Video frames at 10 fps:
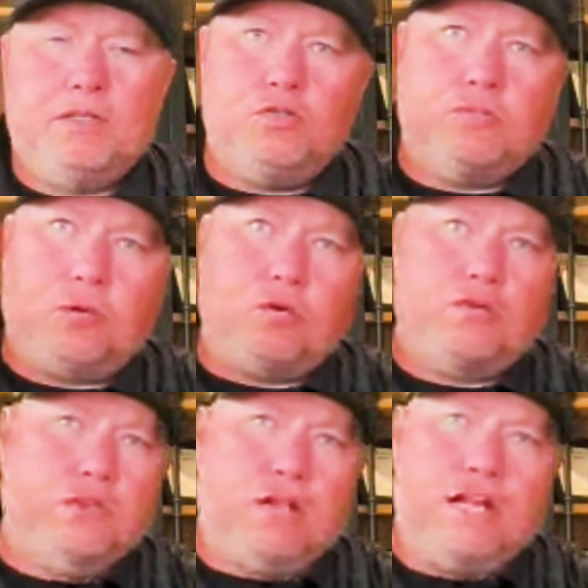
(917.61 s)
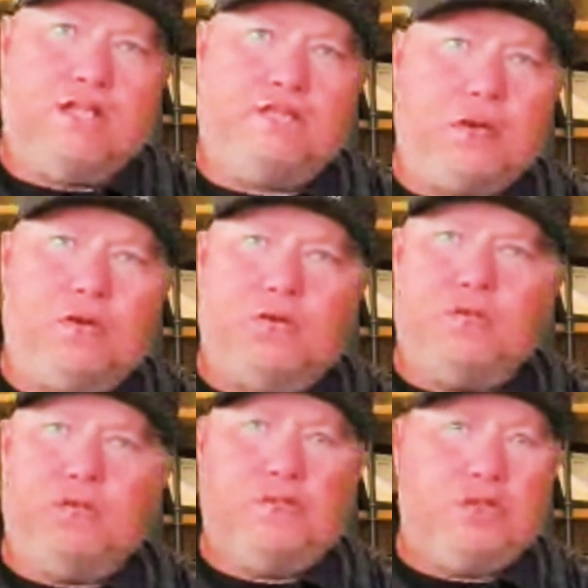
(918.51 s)
Use personalized
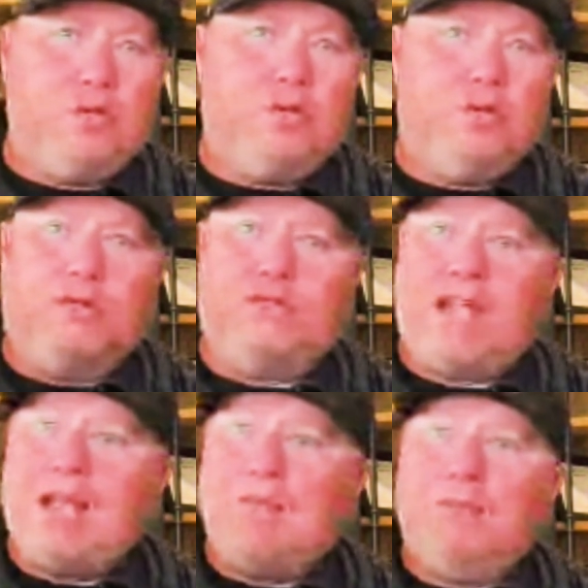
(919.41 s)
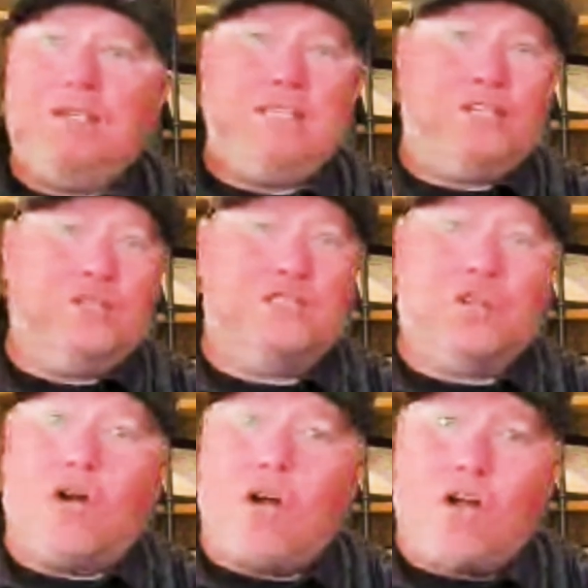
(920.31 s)
photos of you, your family, your
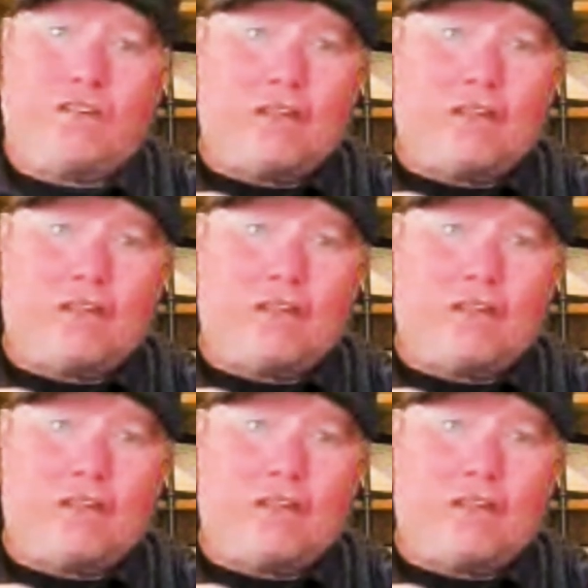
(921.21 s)
dog.